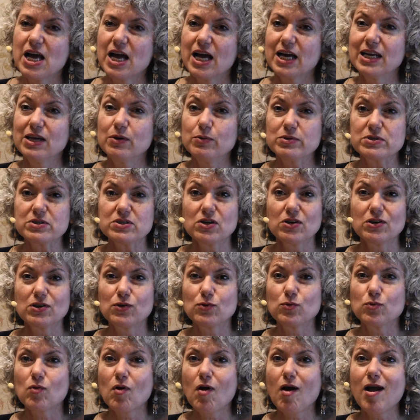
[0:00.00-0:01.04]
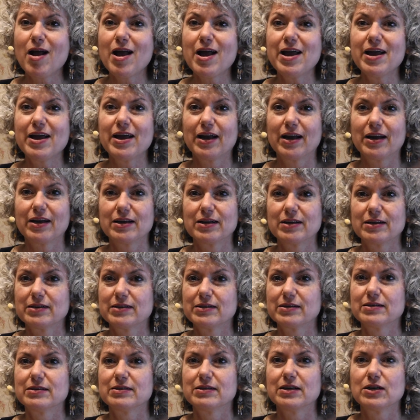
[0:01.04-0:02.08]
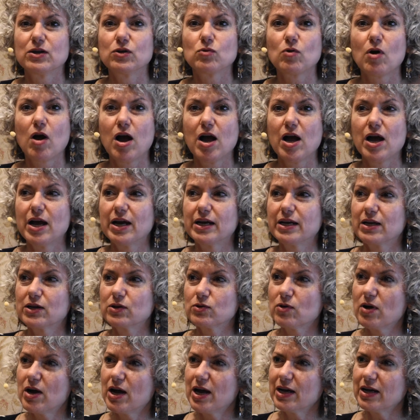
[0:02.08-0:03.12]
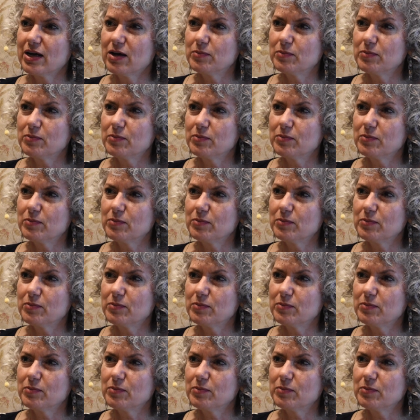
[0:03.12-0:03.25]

And he would start crying and crying and crying.